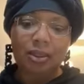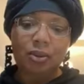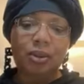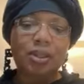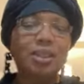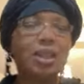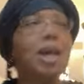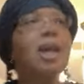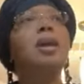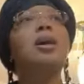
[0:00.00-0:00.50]
So
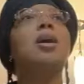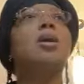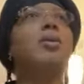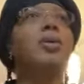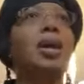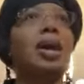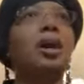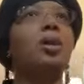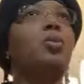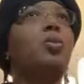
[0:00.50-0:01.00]
it's like,
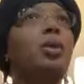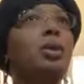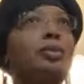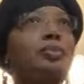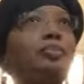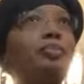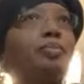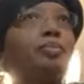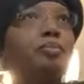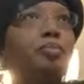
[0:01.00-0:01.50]
okay,
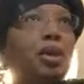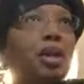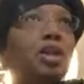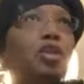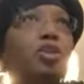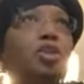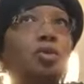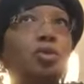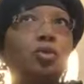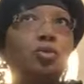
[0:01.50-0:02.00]
well, pick
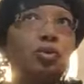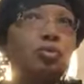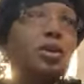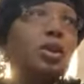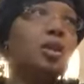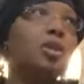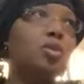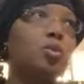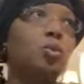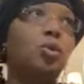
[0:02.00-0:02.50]
and choose from
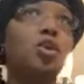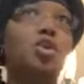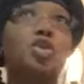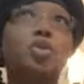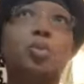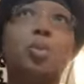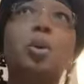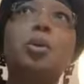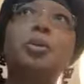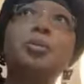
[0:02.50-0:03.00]
these
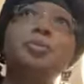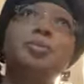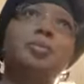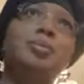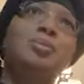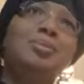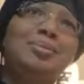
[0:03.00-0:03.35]
ones you want.